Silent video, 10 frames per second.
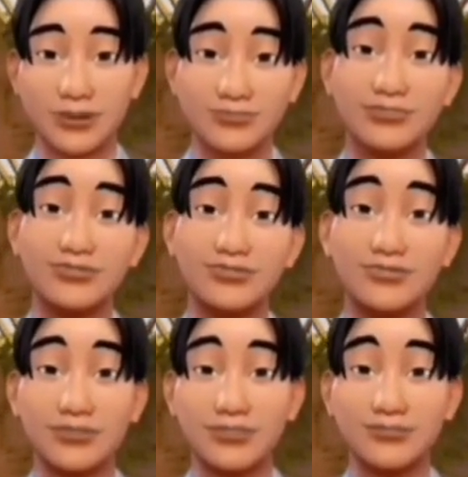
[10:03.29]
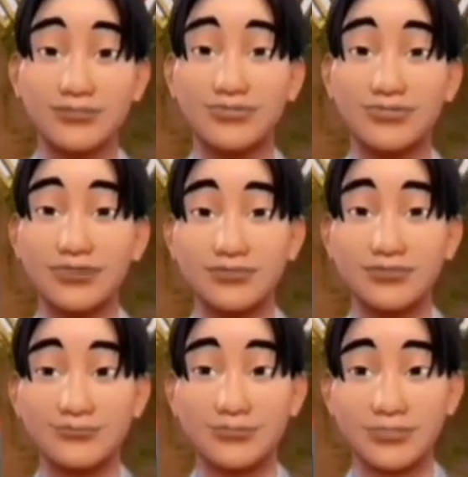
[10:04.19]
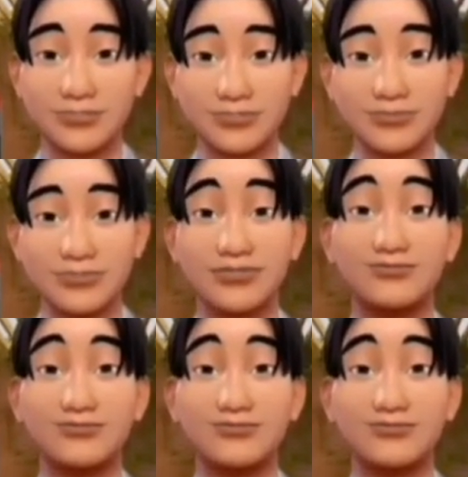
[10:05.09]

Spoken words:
And once this is done, now